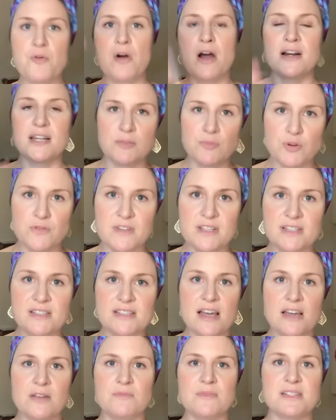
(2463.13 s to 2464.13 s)
her onto the movie
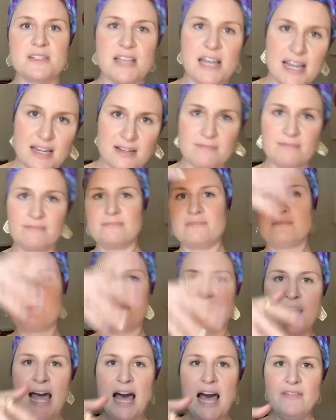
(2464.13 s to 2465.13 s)
set and was like,
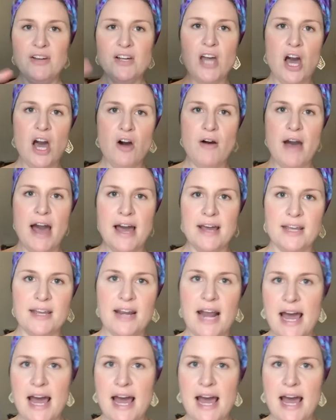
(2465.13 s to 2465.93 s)
have a go at it.